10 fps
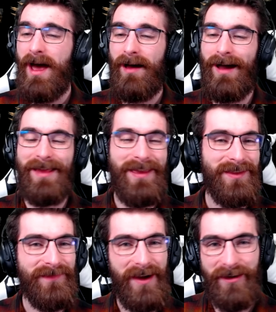I think
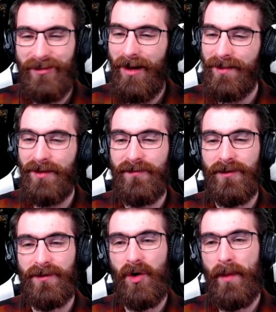the Fireclaw is our
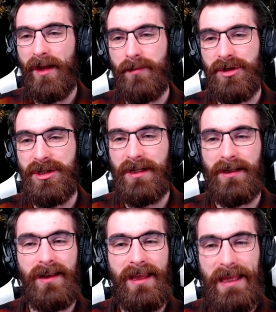first Omega
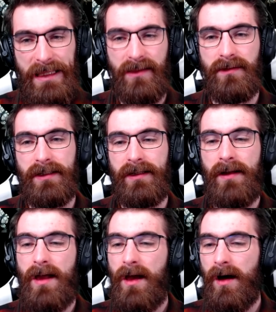machine, easily.
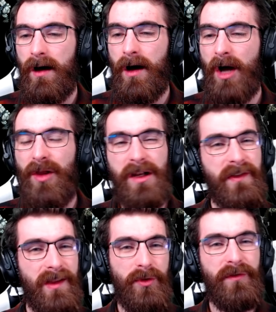A lot of
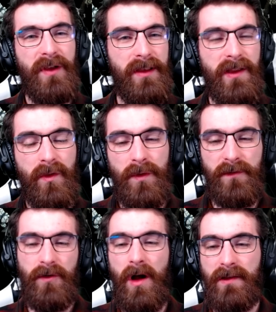similar feelings with the
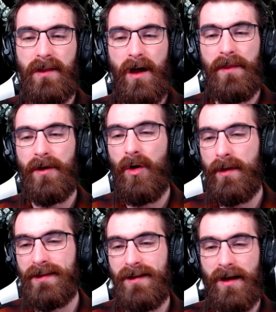Frostclaw. They're
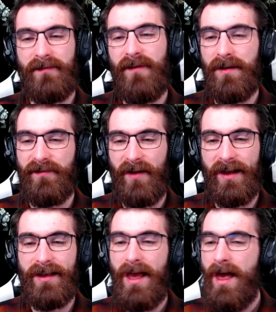always a ton of fun to
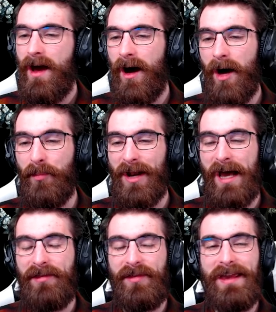fight, but
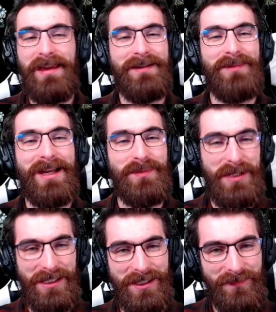I think my
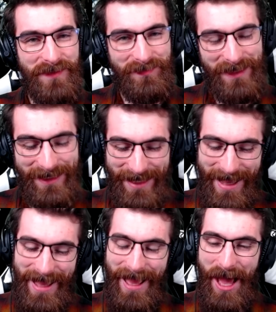opinion of them
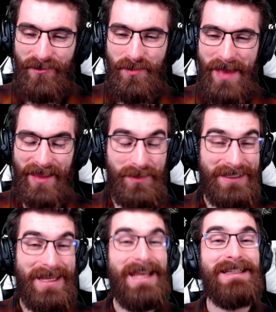has
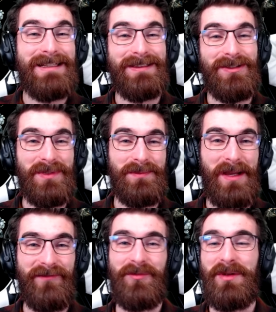been tainted a little bit
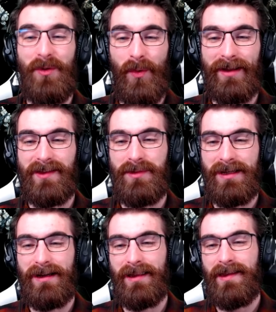by Forbidden West
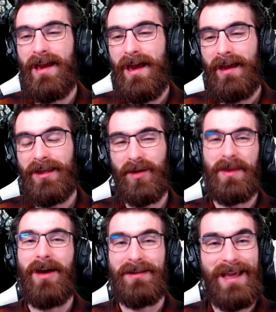because, hear
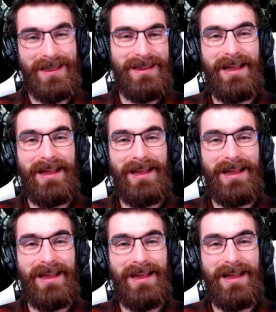me out, getting that